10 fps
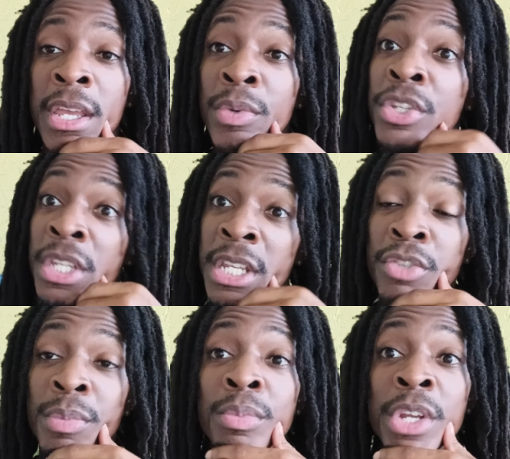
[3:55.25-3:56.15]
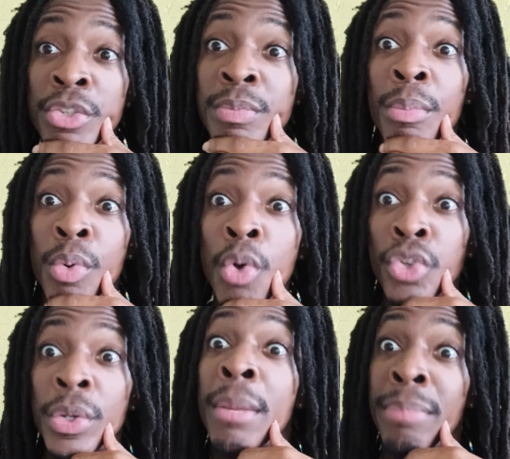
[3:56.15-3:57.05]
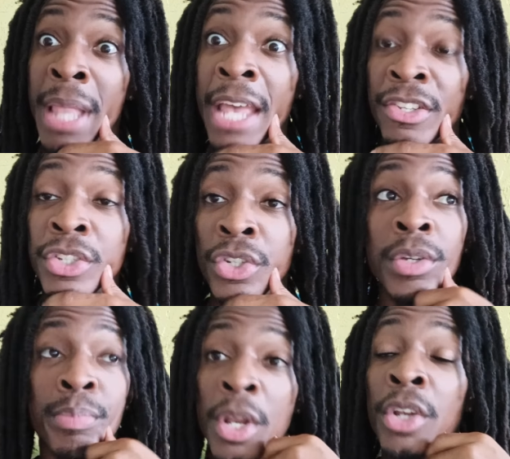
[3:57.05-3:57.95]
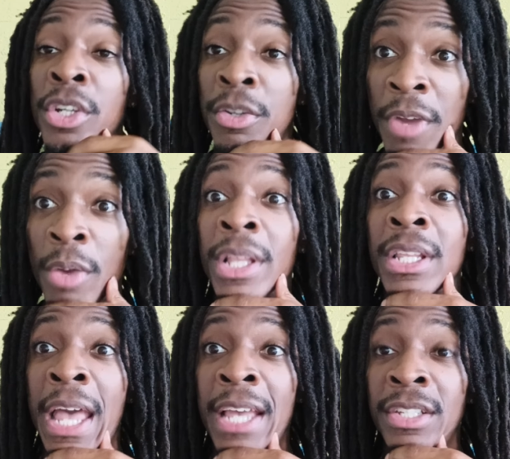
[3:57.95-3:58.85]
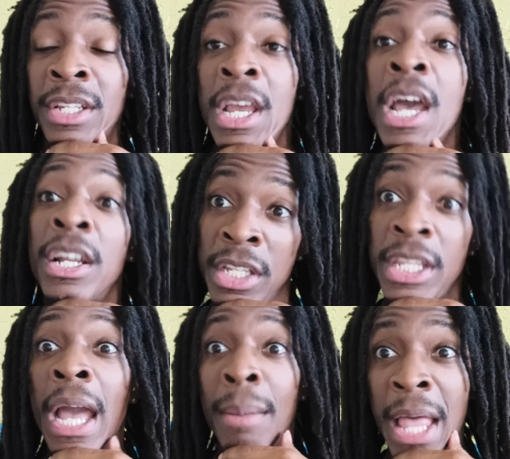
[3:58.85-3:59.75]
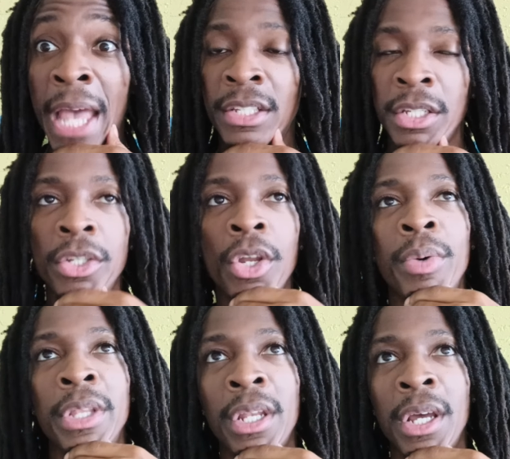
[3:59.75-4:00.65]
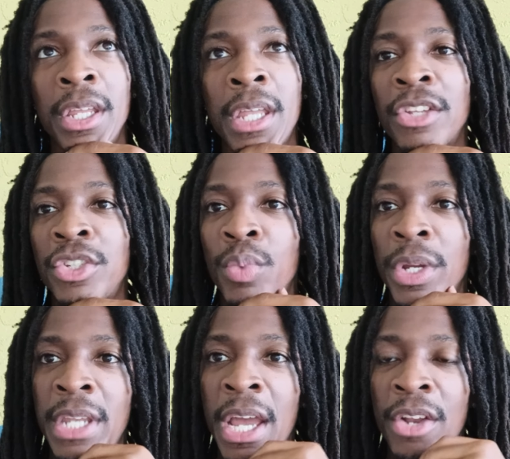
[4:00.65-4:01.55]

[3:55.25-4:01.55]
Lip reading: we've seen Ishmael Barroso get blasted, you know, he put on a good fight while it lasted until he got blasted, you know, and then he actually went down a